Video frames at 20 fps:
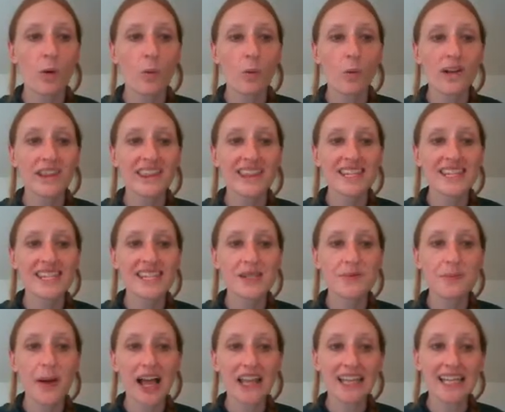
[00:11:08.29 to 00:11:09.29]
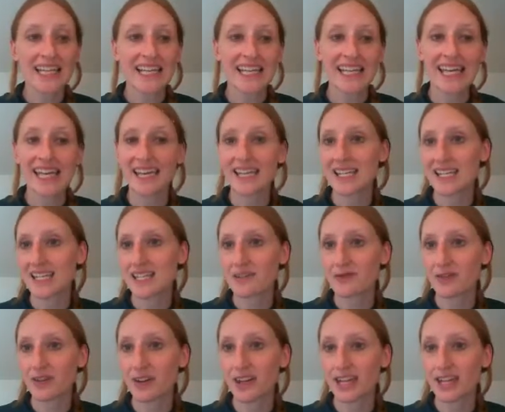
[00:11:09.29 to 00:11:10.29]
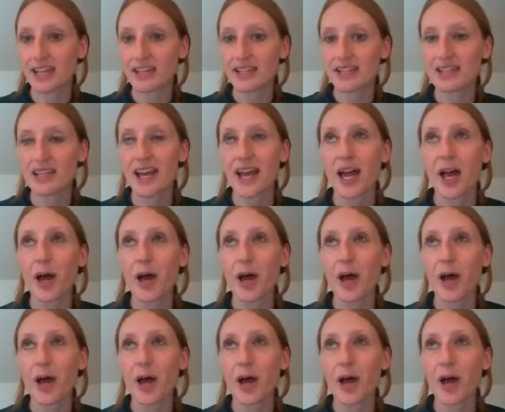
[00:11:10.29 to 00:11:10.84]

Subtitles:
what the spelling is for these.